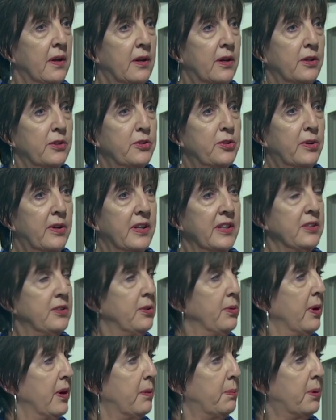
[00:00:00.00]
or trying
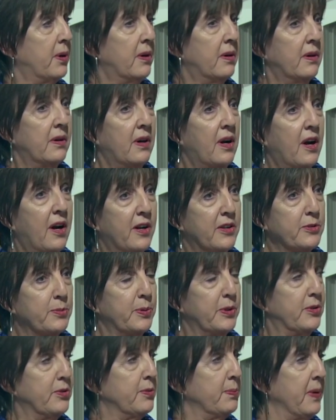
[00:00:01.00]
to help our
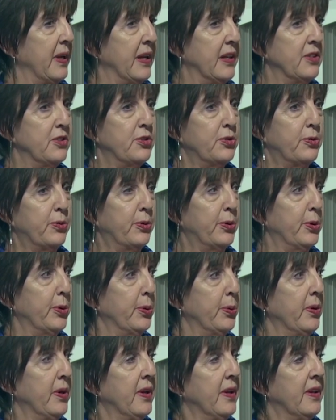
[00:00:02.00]
hospitals manage
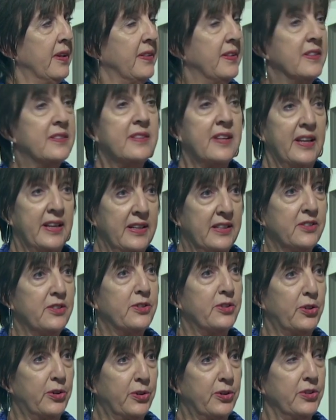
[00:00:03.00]
through this latest
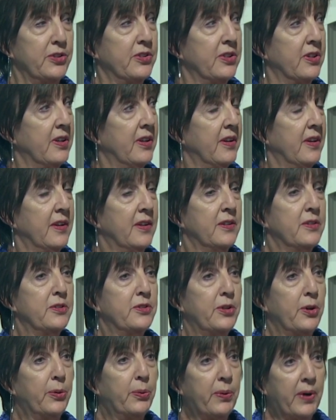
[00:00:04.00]
surge.
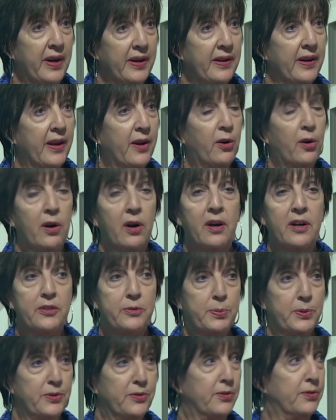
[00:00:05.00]
So right now our
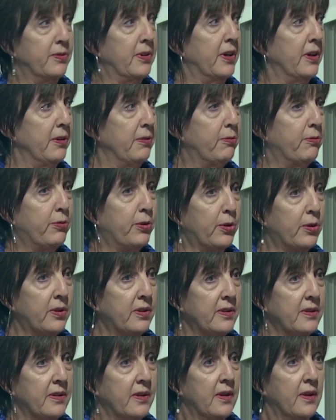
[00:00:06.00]
hospitals are very
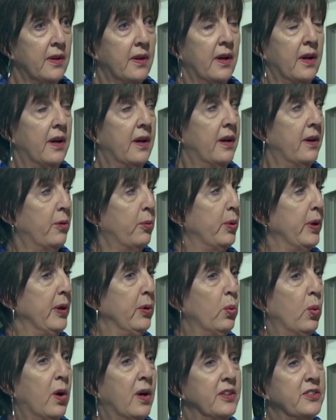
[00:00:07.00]
full. Uh, we
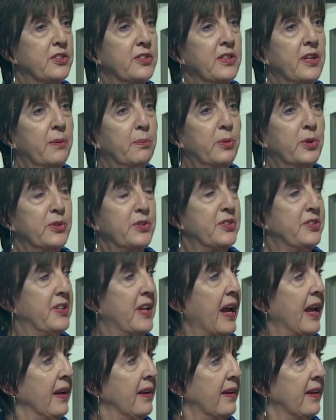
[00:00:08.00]
watch numbers
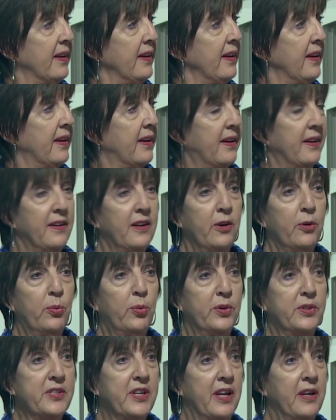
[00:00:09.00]
daily, and I know
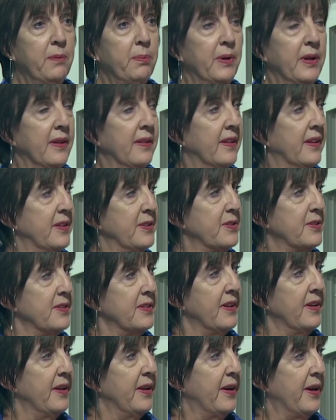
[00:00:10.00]
we're taping this
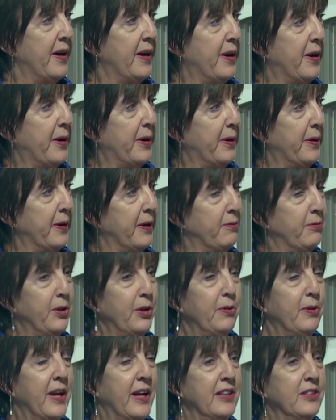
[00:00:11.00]
uh, a
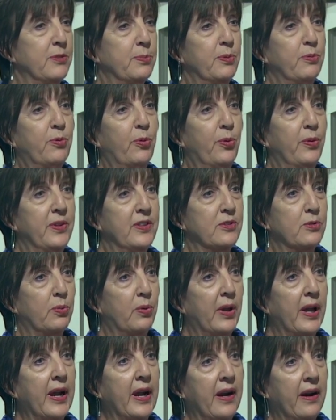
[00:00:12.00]
few days before this
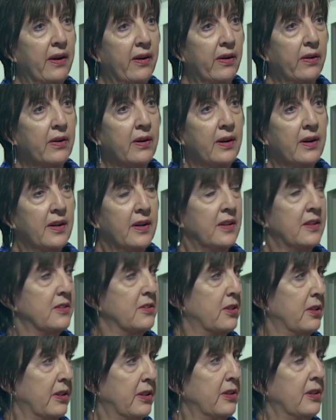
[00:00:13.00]
will air.
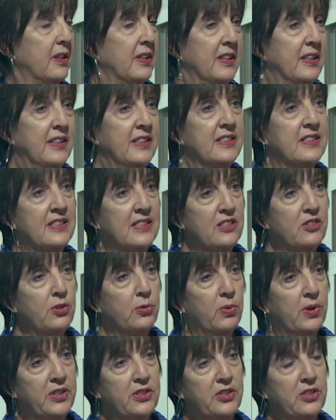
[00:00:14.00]
So literally, this
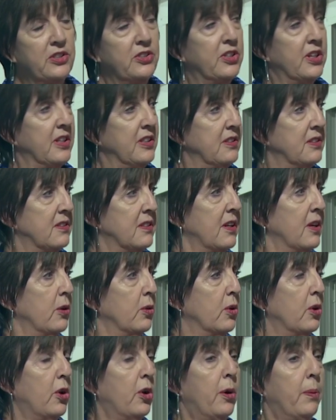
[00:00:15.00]
situation changes in
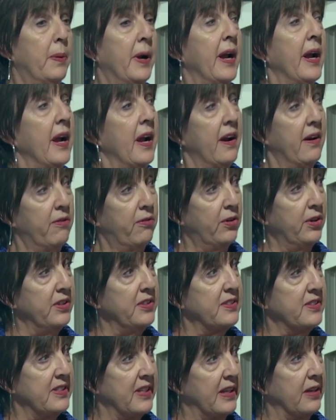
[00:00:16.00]
Oklahoma every
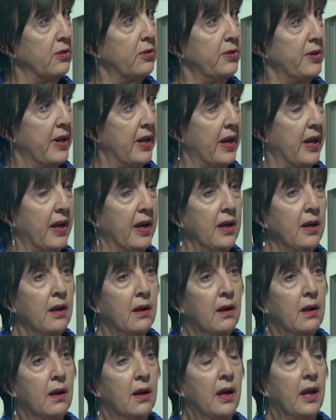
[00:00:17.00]
single day,
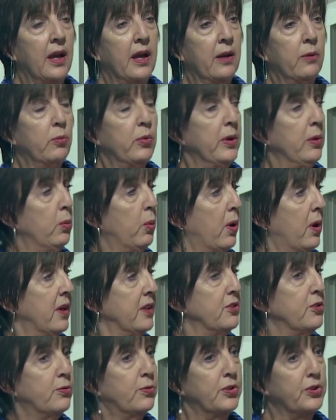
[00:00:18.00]
and we
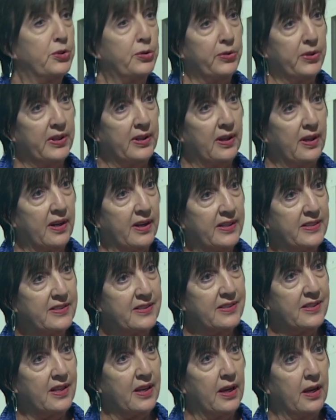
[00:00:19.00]
watch for trend
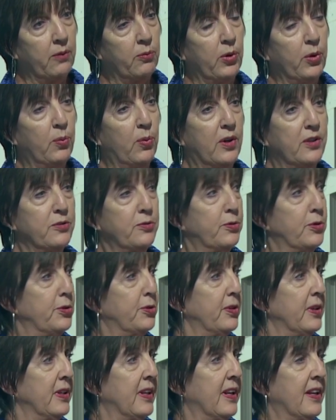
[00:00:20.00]
lines, and we watch for
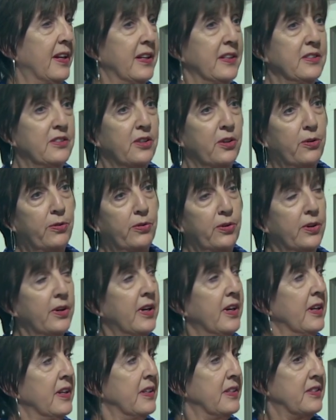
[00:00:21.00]
trend lines over
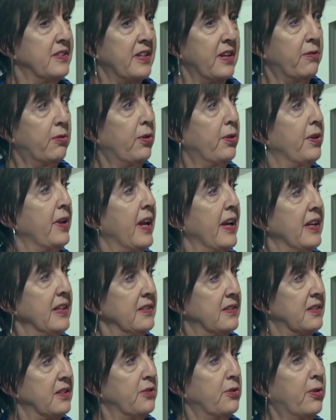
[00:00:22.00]
several
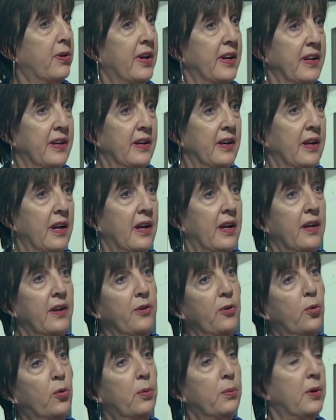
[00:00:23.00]
days to try to uh,
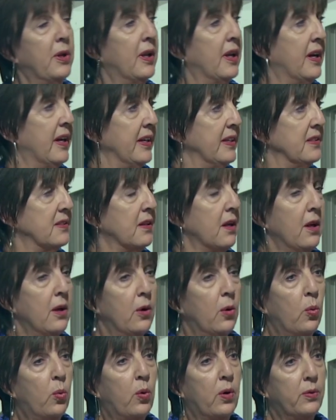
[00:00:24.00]
normalize
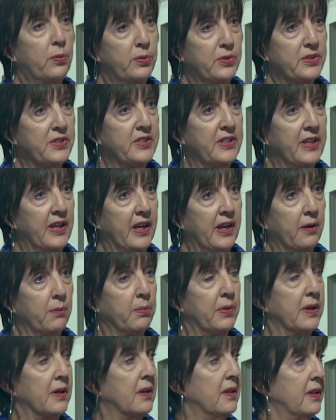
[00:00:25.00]
what we're seeing.
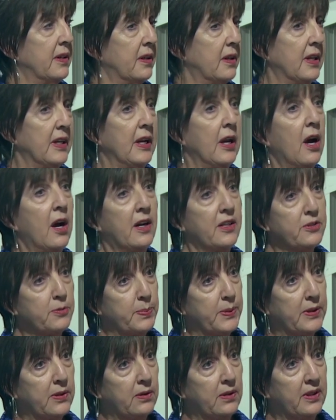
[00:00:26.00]
But clearly,
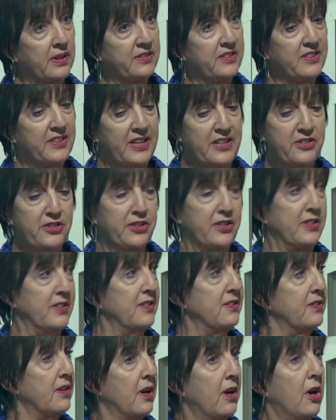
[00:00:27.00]

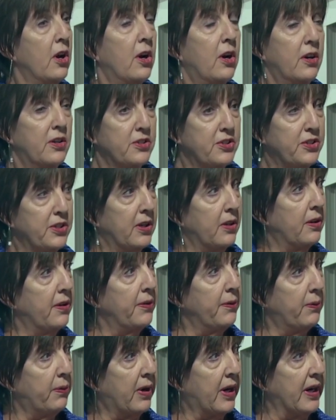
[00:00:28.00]
hospitalizations are still on
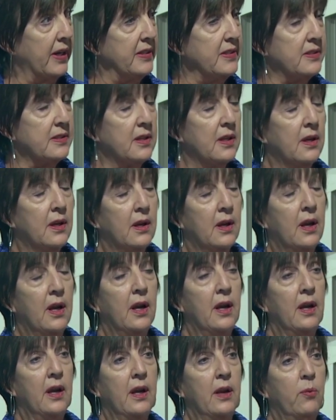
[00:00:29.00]
the rise, mm-hmm.
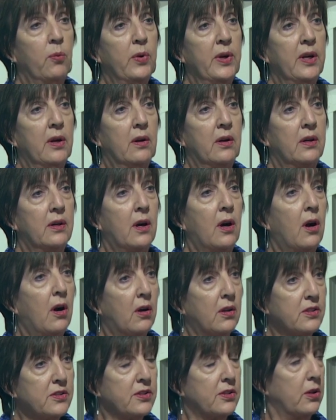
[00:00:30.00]
and we are
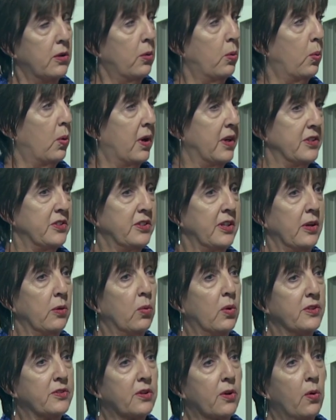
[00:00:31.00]
also watching
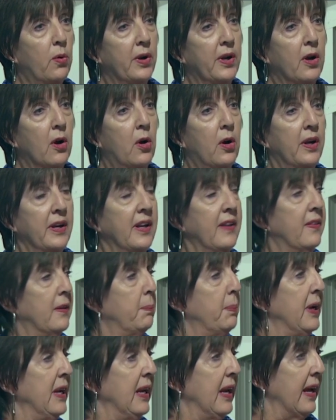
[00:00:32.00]
what's going on in the
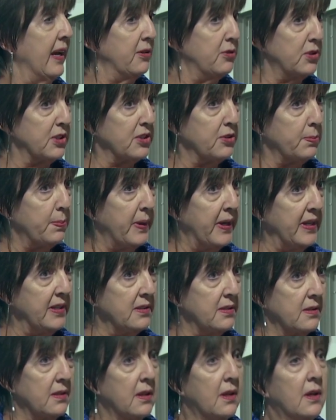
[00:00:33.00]
pediatric
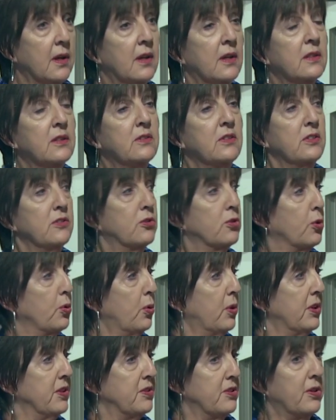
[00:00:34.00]
space since
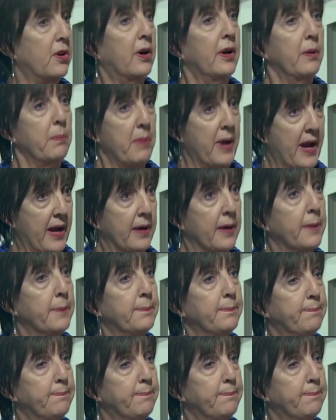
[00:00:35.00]
school has started back?